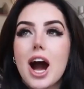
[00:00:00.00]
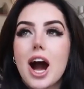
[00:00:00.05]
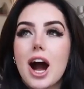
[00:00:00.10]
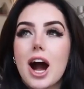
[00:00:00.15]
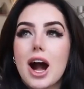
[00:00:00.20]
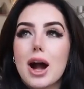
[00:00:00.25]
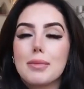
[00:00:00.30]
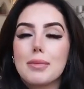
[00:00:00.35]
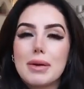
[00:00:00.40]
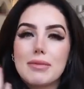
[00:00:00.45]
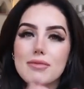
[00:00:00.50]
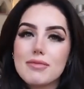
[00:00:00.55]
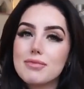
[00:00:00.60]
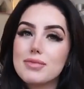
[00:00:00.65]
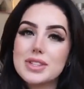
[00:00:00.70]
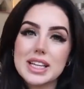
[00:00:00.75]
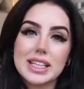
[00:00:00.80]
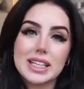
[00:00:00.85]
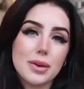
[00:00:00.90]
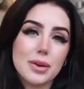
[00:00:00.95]
Um, I'm
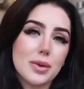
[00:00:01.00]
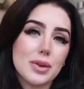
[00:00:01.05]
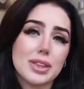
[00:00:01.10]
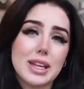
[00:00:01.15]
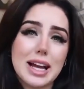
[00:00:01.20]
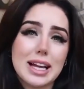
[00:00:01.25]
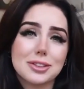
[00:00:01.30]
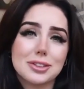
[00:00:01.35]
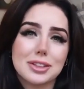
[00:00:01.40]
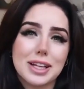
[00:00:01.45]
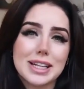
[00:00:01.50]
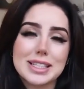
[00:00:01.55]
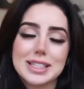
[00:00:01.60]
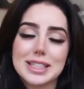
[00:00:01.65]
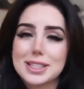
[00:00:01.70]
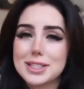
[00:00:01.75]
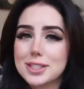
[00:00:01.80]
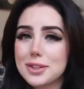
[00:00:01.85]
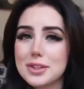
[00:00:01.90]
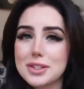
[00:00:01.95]
dealing with natural
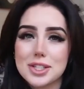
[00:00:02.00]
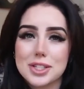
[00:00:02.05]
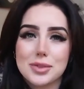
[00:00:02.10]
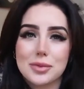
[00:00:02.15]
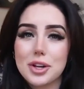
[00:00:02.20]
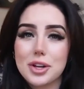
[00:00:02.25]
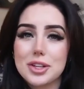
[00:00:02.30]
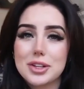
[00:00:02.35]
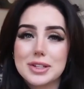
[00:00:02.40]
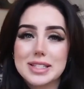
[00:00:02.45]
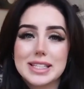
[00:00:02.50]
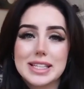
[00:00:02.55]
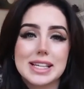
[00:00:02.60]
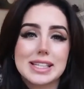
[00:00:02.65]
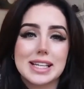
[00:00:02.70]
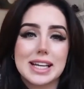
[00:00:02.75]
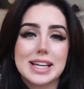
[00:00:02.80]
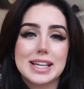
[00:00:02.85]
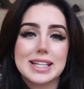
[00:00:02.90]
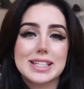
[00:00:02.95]
lighting, so it's just one of those
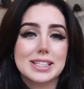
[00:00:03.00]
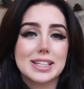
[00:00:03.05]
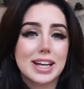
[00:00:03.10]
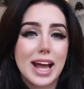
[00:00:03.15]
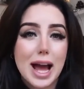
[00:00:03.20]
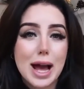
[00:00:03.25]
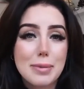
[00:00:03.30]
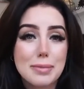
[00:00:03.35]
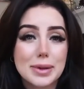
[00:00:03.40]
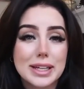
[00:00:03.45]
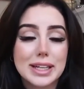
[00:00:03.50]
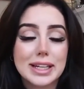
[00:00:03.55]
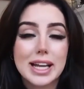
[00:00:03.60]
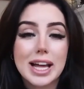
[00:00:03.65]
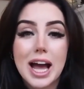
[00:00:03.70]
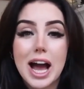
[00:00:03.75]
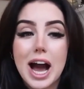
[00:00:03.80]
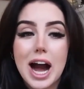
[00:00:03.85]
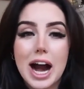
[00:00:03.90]
things that is going to happen.